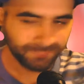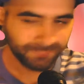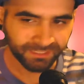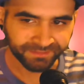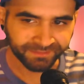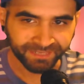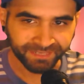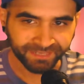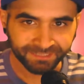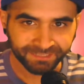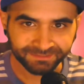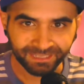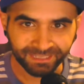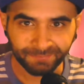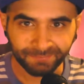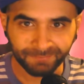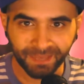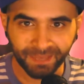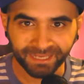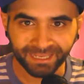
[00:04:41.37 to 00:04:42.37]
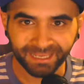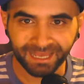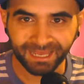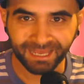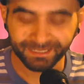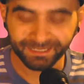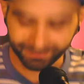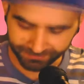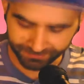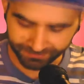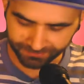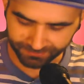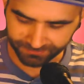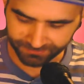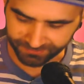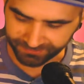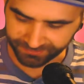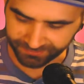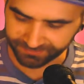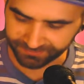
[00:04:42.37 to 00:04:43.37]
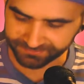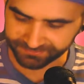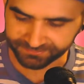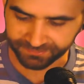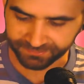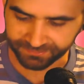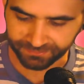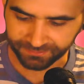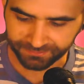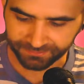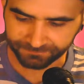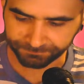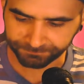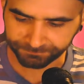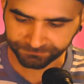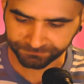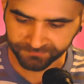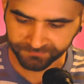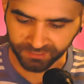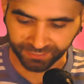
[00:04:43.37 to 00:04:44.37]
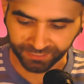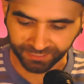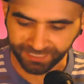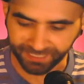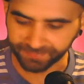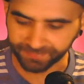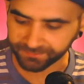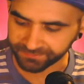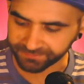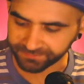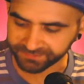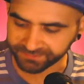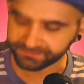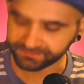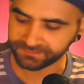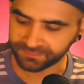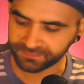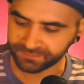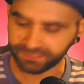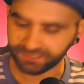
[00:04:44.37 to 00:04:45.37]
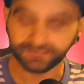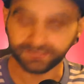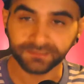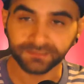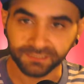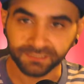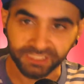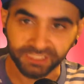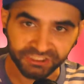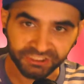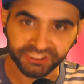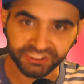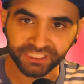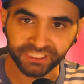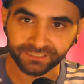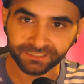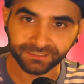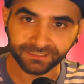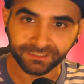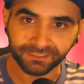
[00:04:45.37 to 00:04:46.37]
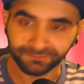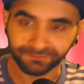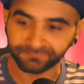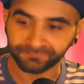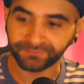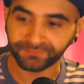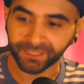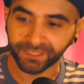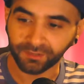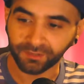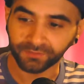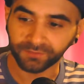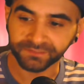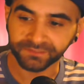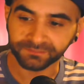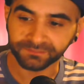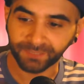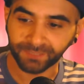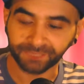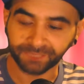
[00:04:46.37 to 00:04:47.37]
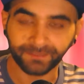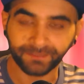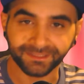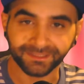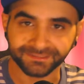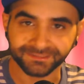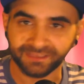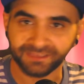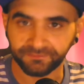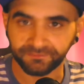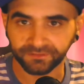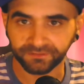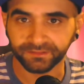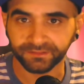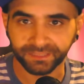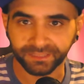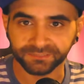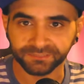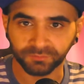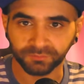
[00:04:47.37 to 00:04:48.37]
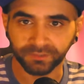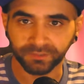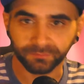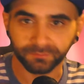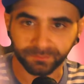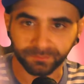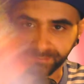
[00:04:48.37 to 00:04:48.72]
The next game I got here is again, this is legit. If they called this Mega Man 7, that's what it would